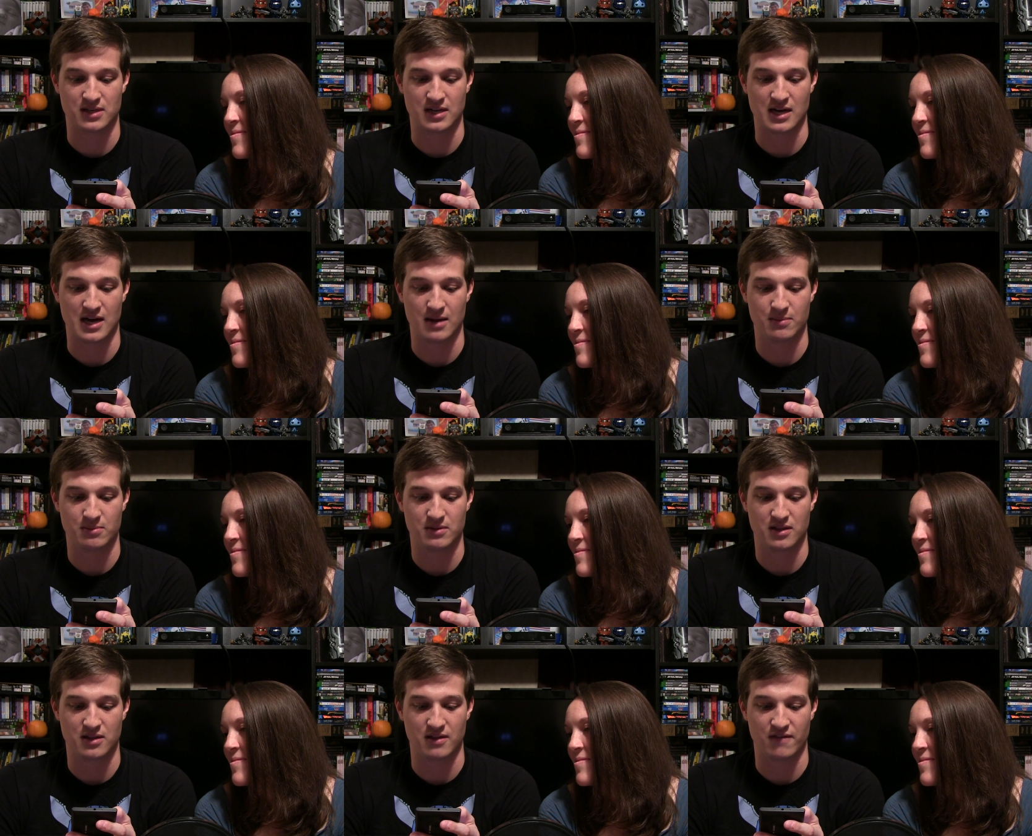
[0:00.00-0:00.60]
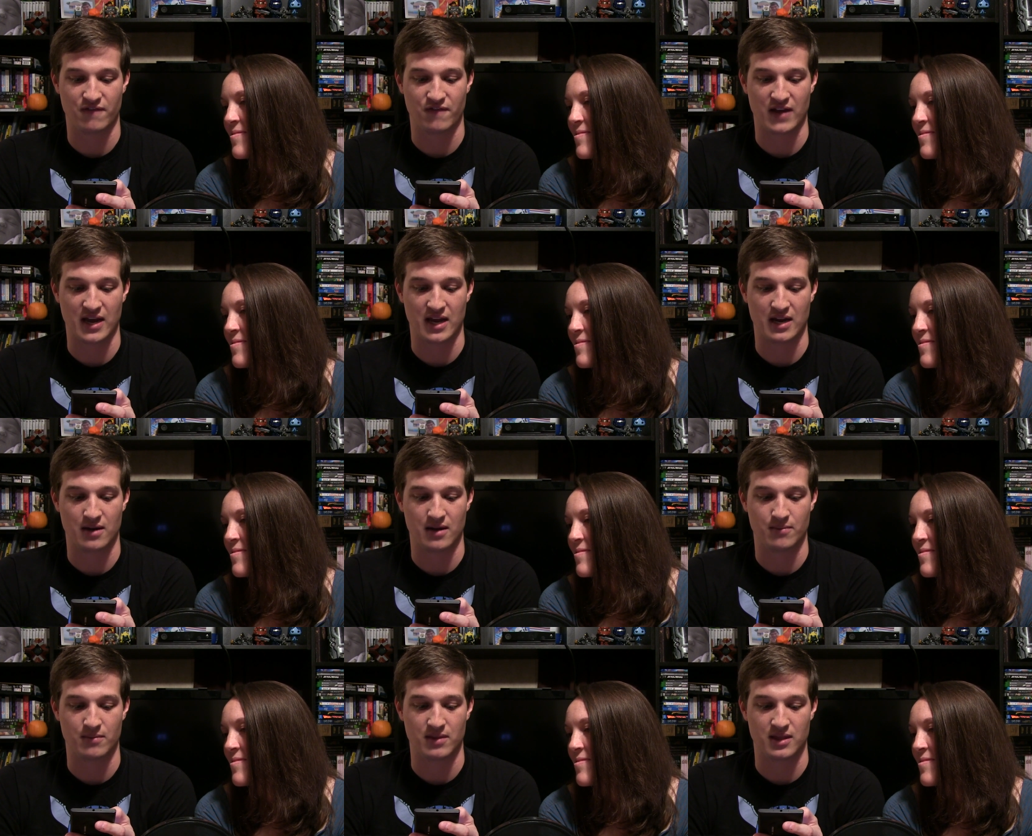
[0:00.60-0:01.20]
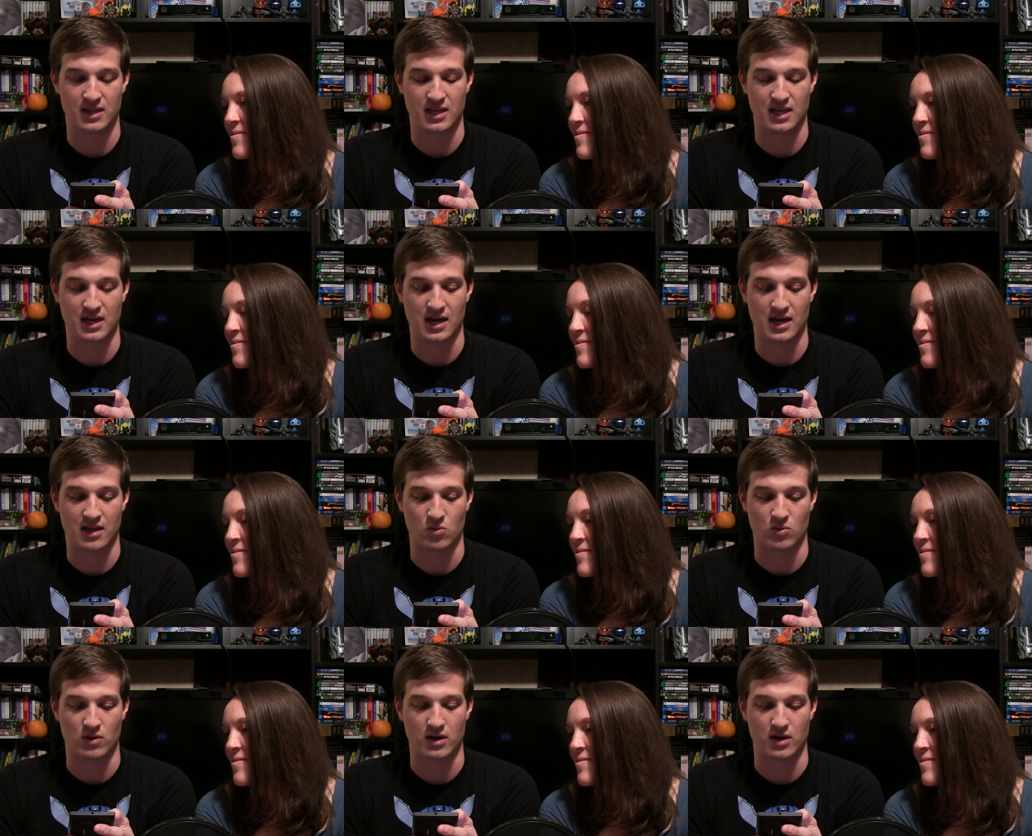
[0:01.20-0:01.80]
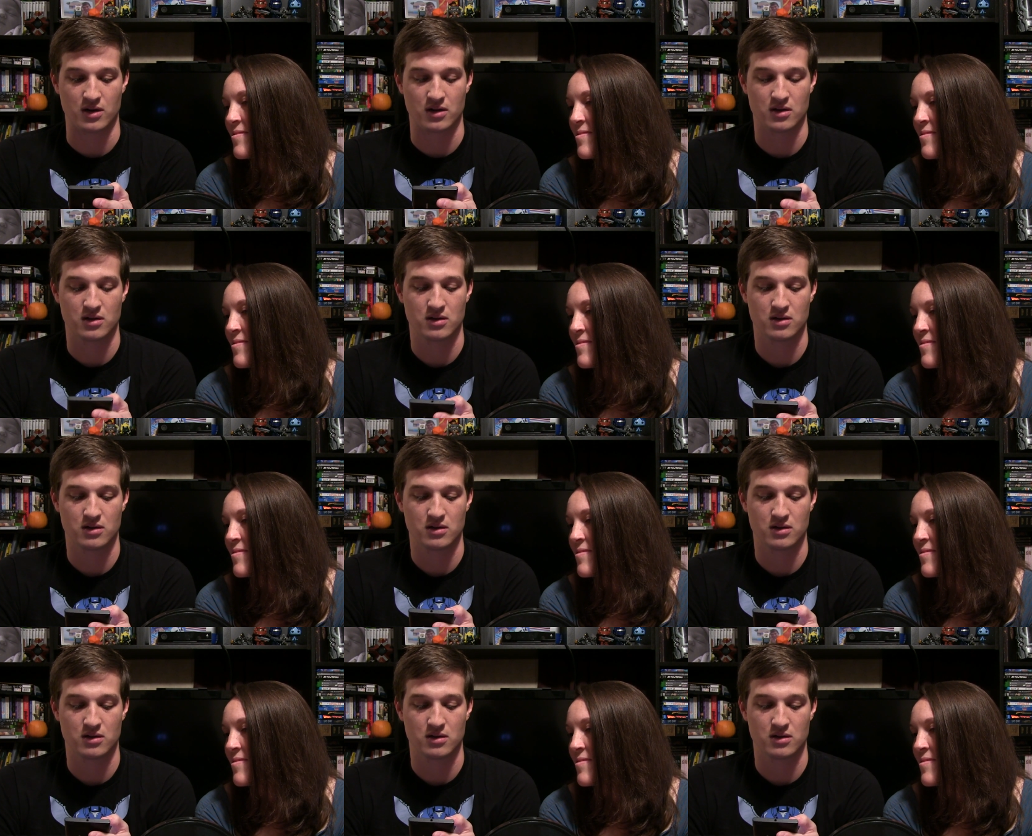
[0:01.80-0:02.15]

Speaker 1: Not the Phantom, the other one.